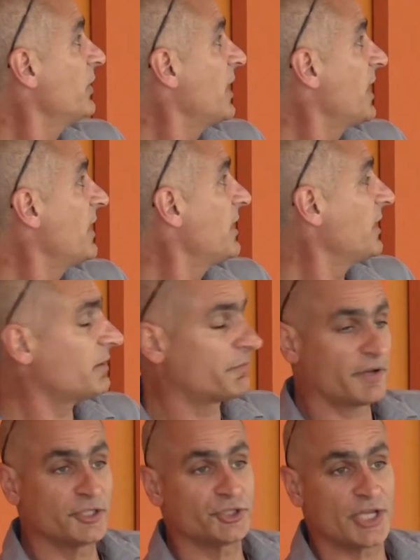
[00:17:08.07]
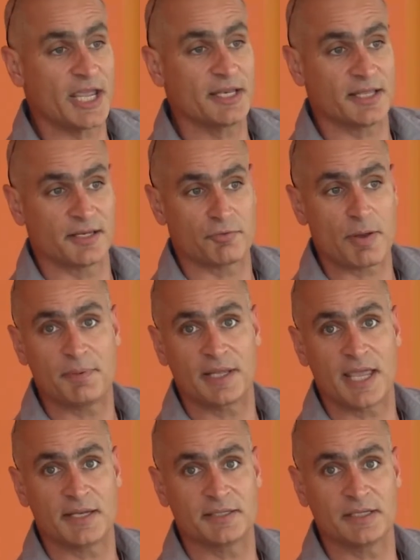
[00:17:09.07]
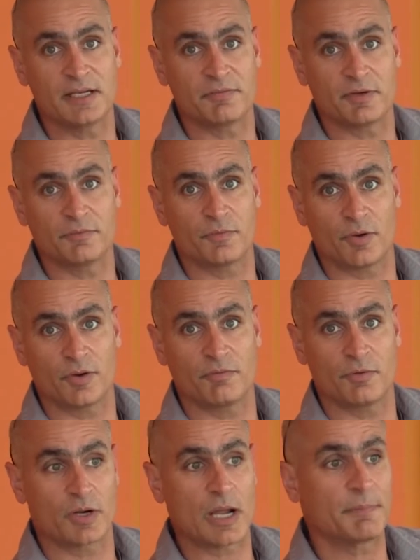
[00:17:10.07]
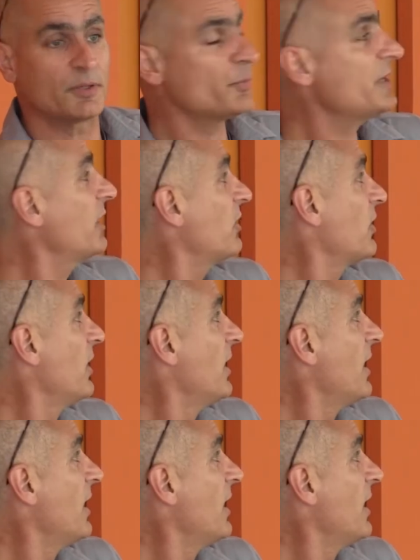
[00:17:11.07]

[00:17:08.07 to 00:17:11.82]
they differentiate and replicate in the liver for a couple of weeks,